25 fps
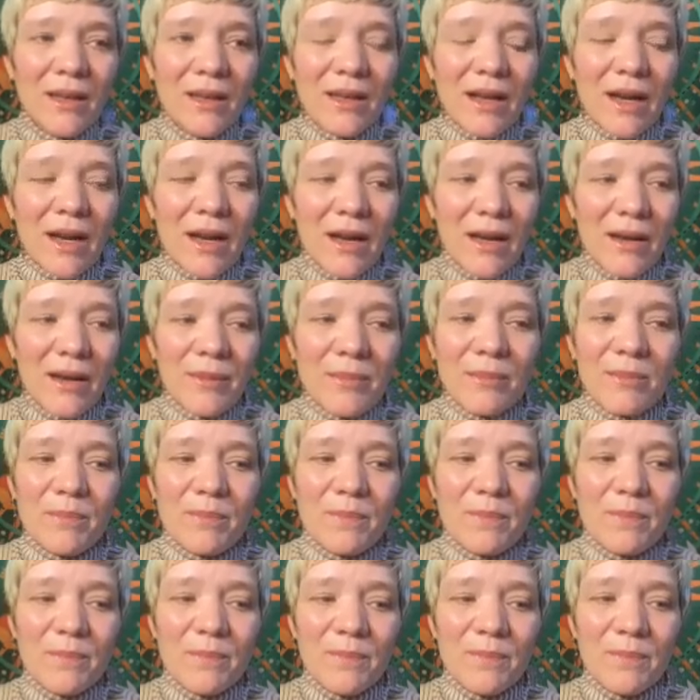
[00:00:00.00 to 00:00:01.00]

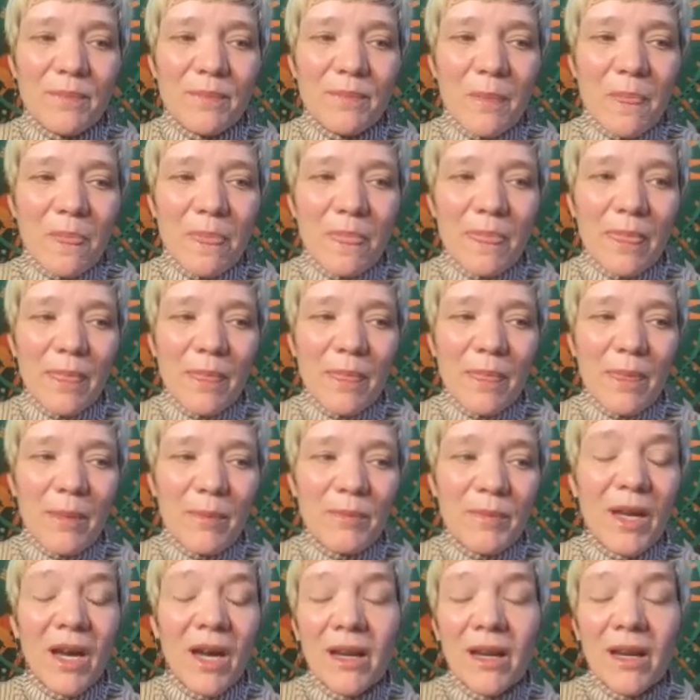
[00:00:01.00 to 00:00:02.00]

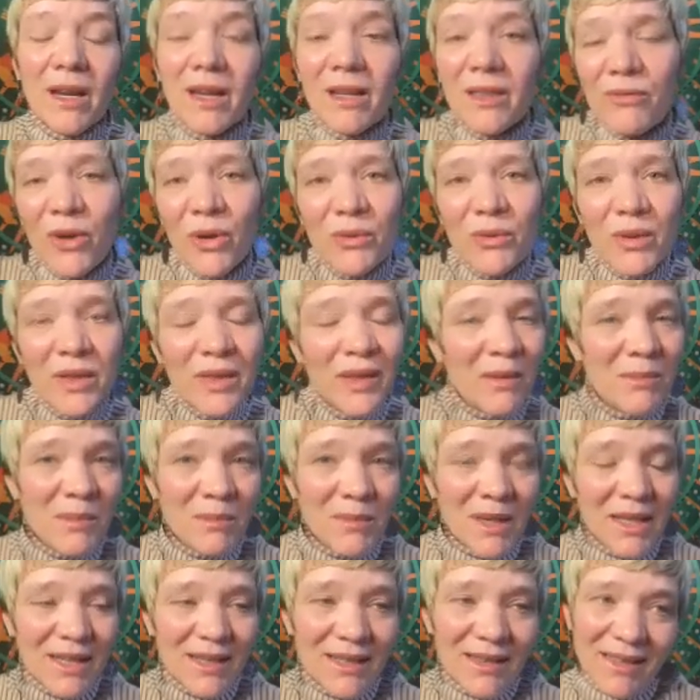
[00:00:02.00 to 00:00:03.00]
got on the phone with him
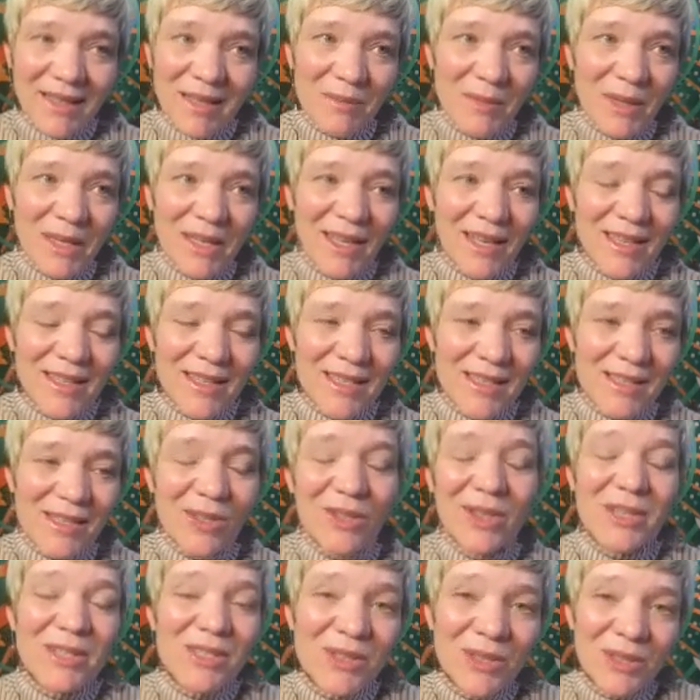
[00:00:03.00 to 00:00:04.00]
immediately
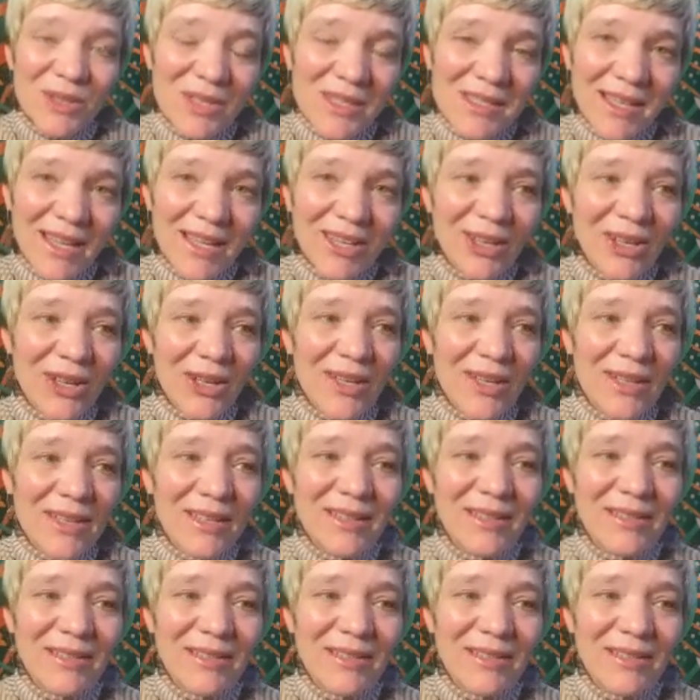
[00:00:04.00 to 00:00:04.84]
or as soon as I could,